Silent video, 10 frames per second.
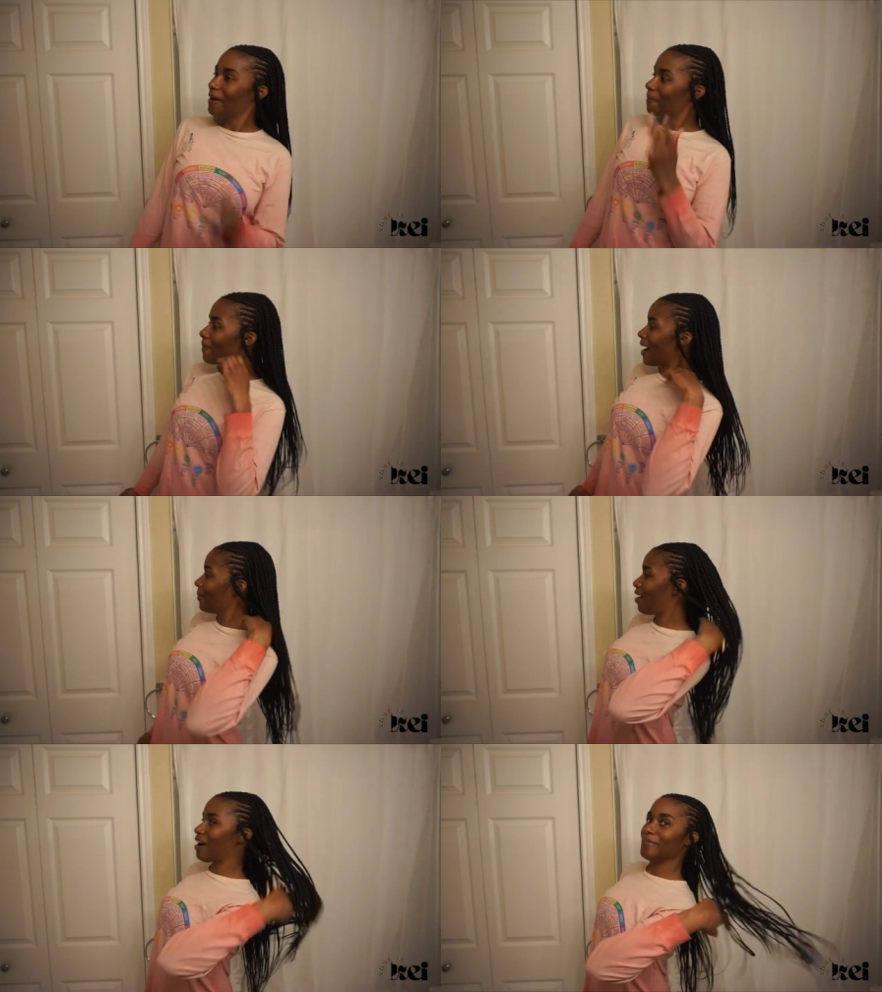my
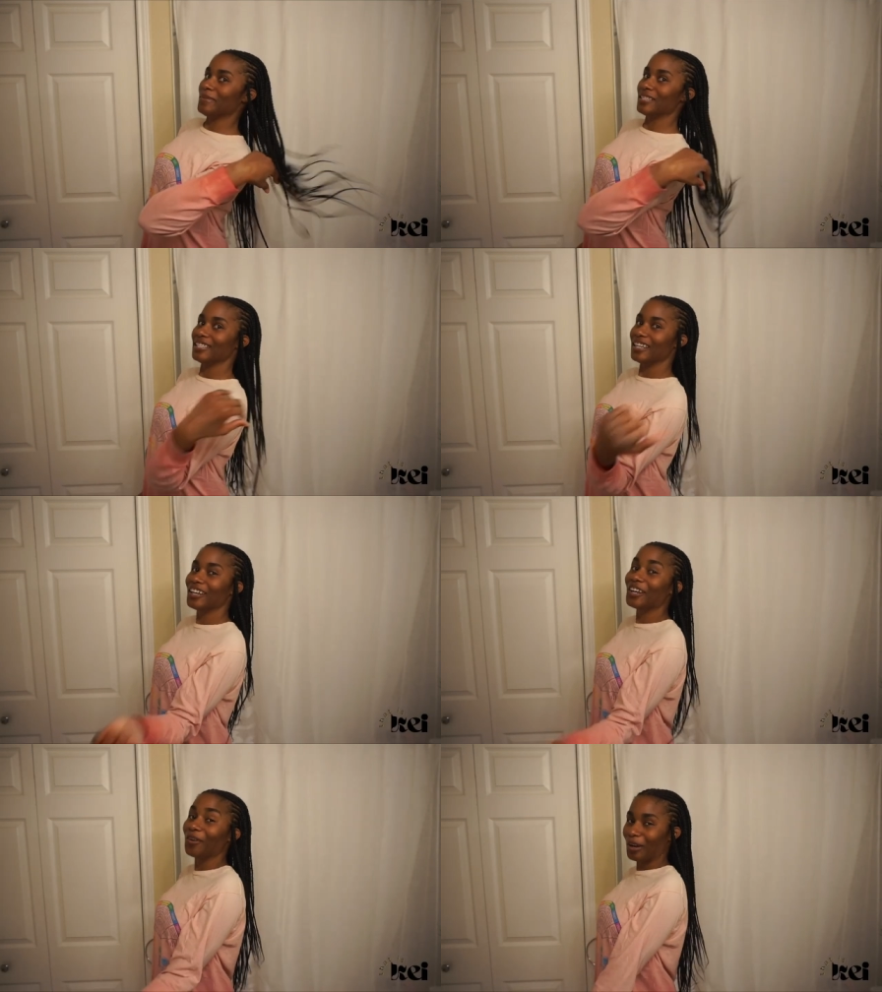mom did an
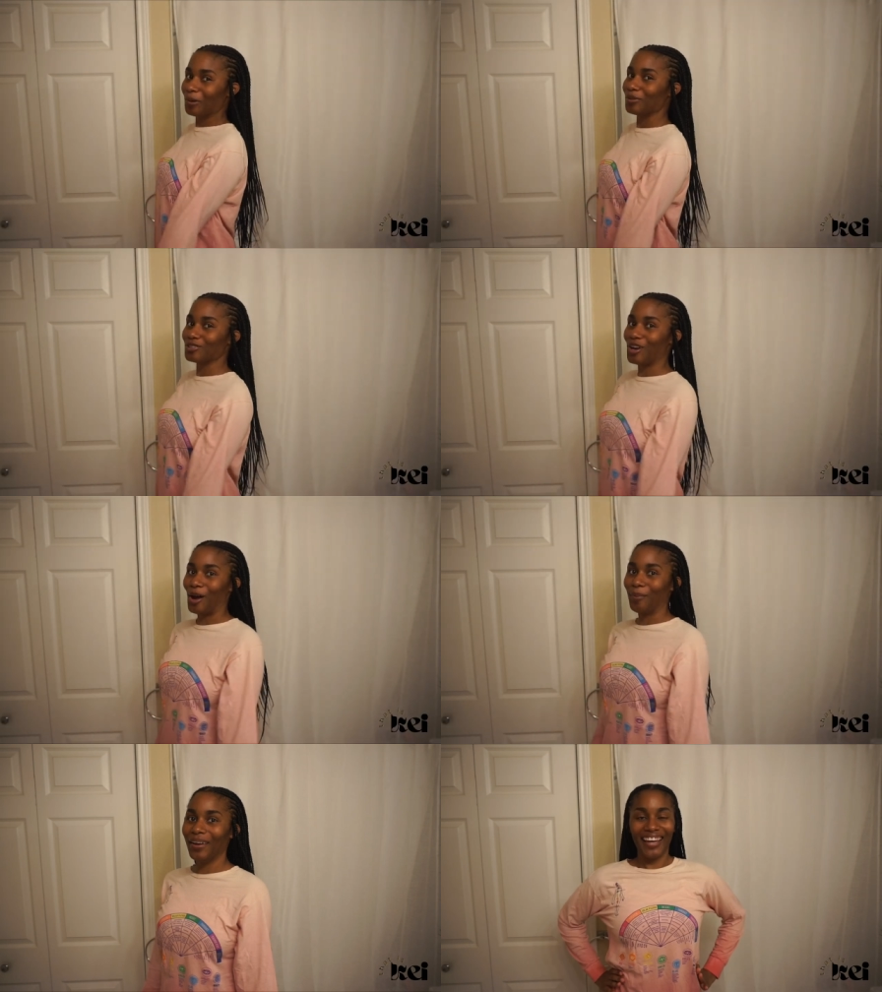incredible
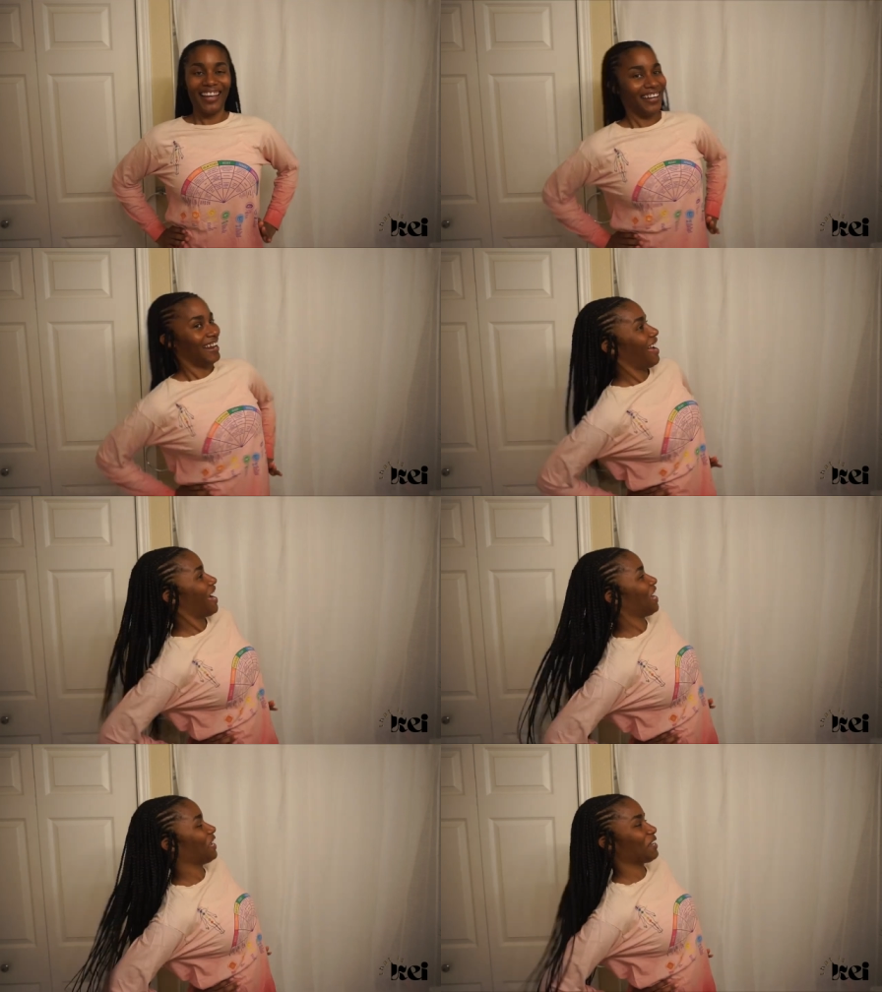job and
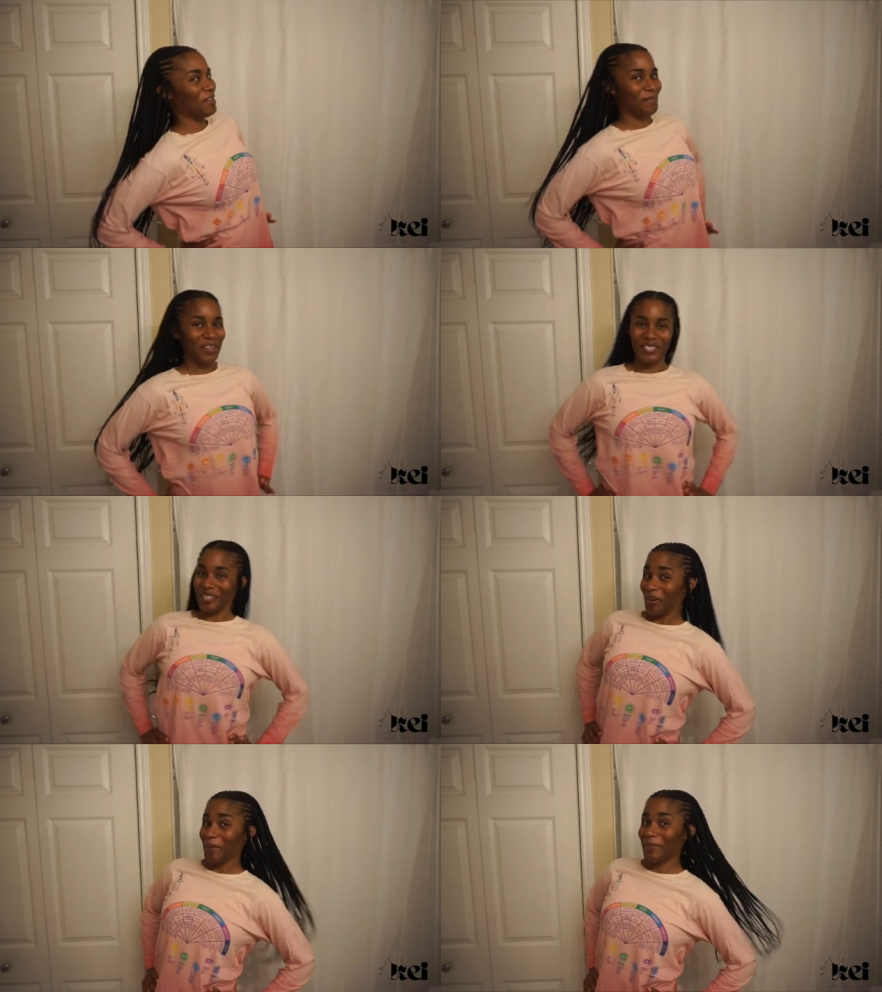I am
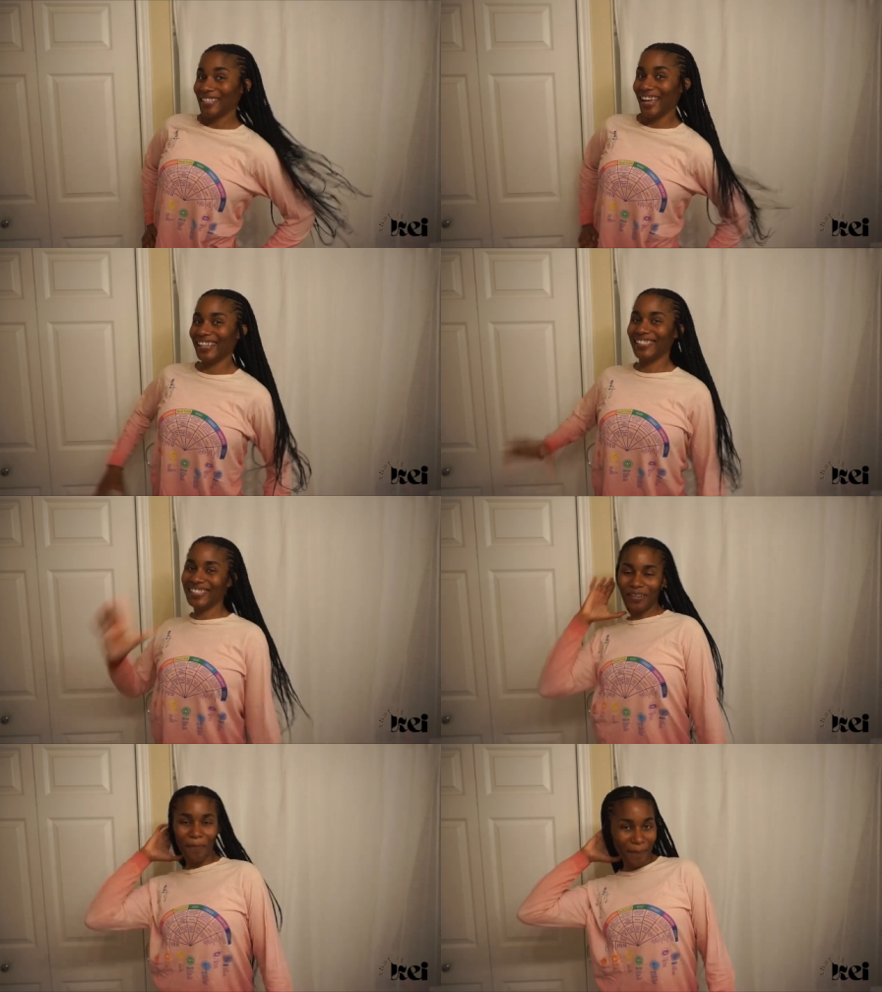so
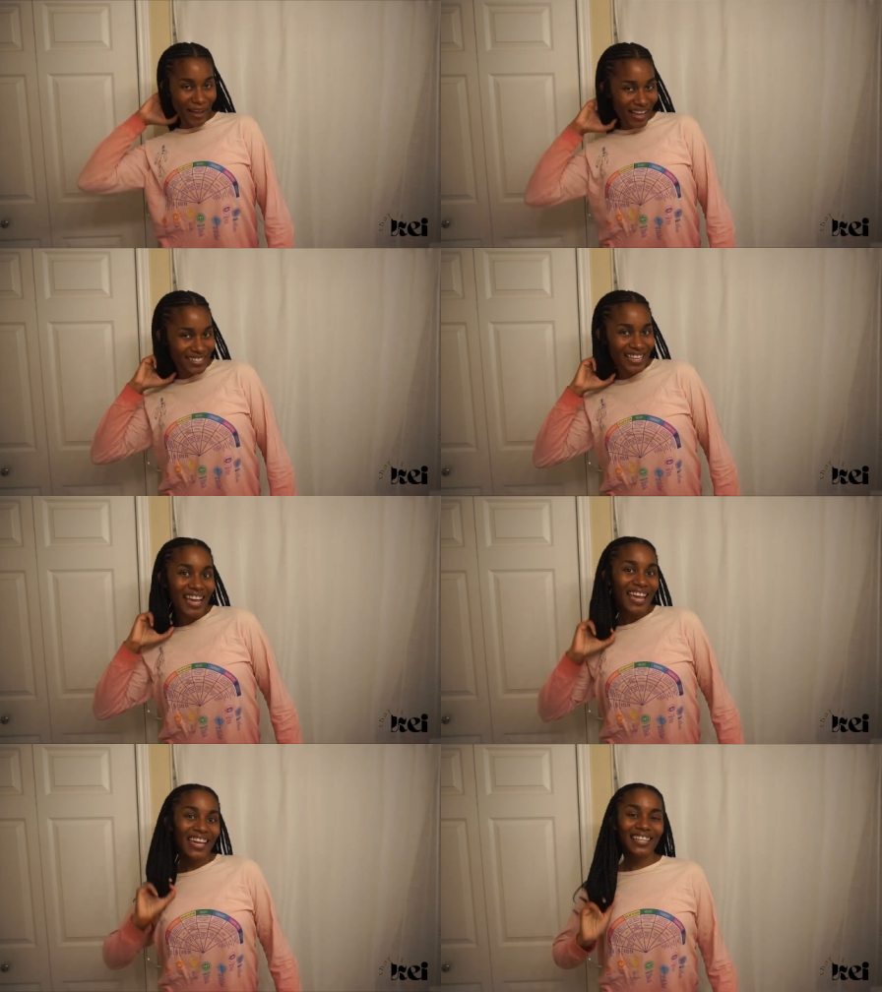obsessed, but
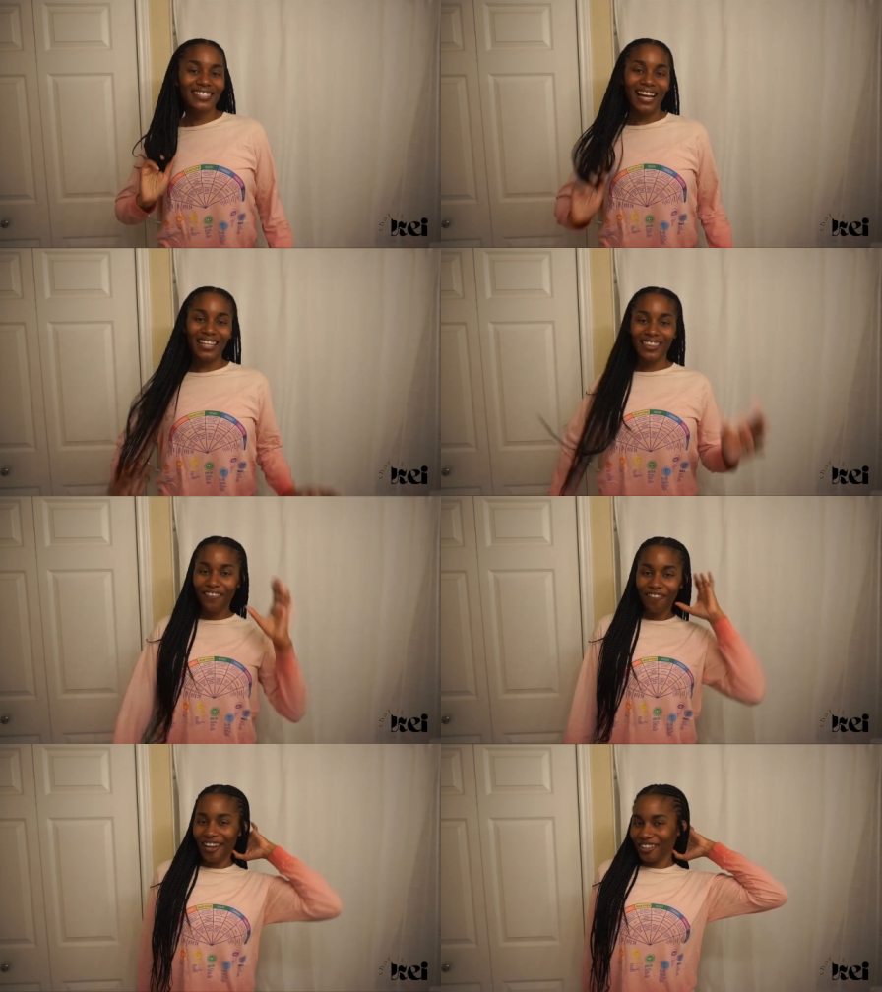it is not the
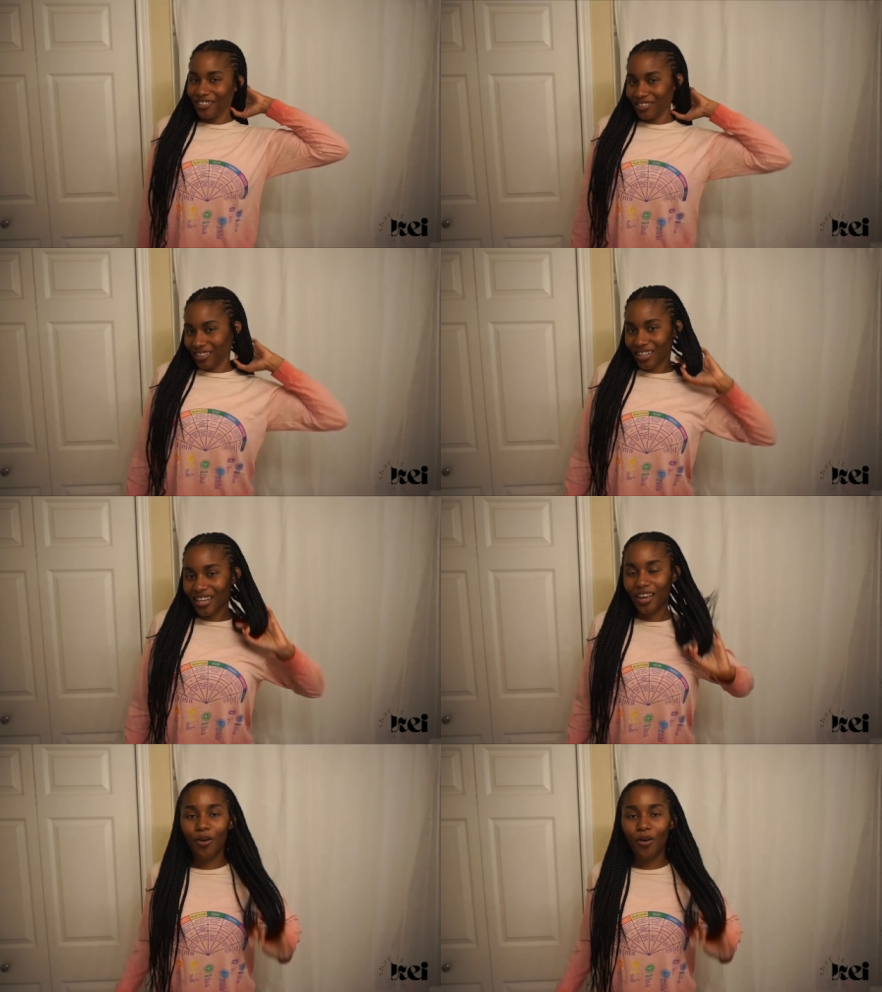final look.